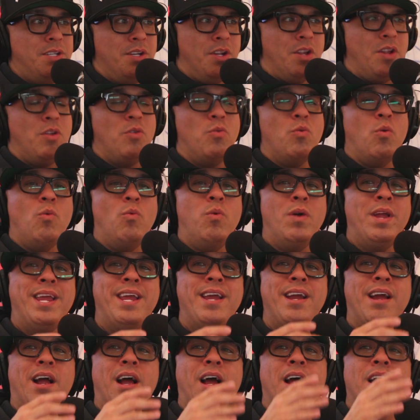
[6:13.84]

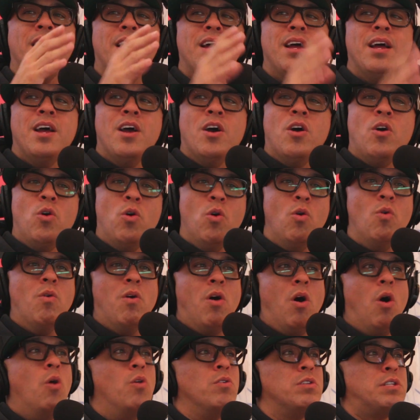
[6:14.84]

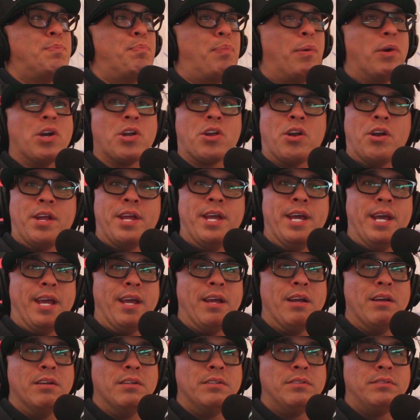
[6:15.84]
Who owns Burger
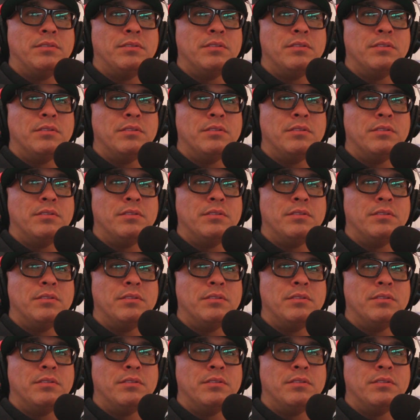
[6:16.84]
King?